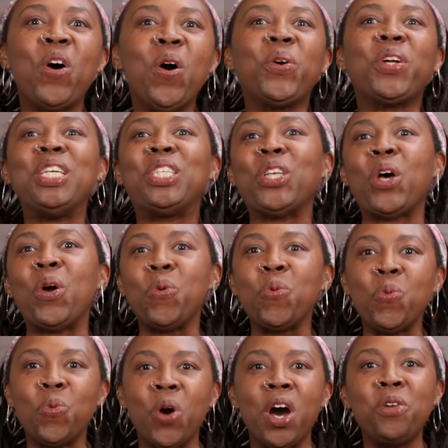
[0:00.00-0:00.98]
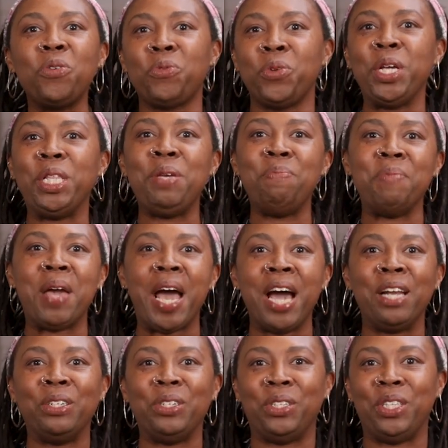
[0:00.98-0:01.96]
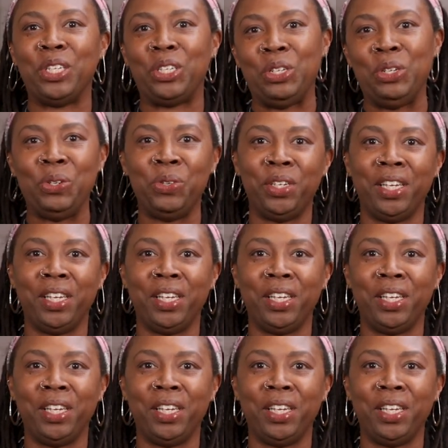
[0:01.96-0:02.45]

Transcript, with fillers: Focus on what really matters this new